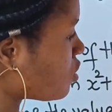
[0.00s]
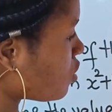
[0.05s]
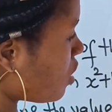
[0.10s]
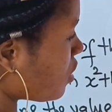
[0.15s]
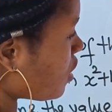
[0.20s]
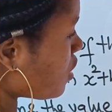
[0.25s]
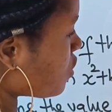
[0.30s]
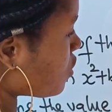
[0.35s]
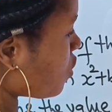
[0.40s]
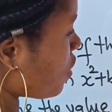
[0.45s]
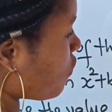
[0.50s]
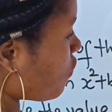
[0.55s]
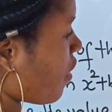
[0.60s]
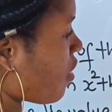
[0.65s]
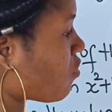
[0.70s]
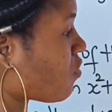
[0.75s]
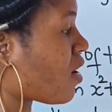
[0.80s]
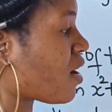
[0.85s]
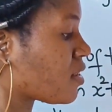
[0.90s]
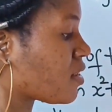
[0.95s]
no, this
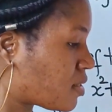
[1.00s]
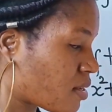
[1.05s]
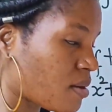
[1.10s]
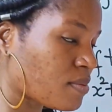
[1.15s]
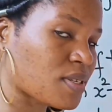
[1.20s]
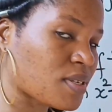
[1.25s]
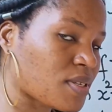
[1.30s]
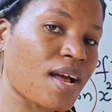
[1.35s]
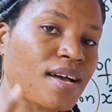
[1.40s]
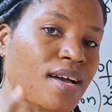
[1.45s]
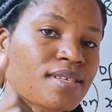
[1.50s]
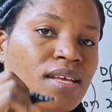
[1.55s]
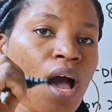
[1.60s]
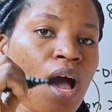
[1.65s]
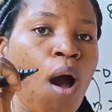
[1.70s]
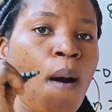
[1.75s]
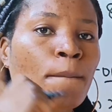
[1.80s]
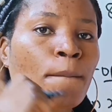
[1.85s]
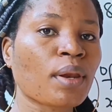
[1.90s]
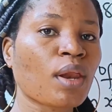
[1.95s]
25y is sending as
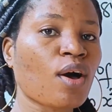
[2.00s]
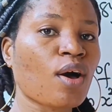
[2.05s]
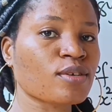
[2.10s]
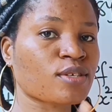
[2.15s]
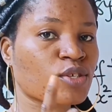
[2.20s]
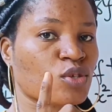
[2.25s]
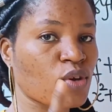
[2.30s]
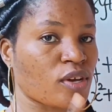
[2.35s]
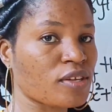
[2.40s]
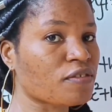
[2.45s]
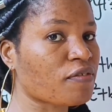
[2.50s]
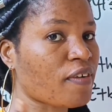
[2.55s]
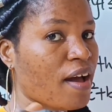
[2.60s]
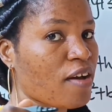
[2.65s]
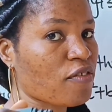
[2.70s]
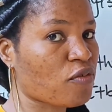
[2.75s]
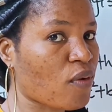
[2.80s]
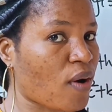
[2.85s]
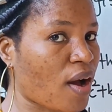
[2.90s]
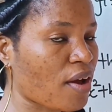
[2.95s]
plus
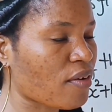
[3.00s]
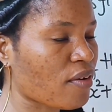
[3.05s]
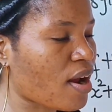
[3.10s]
25y,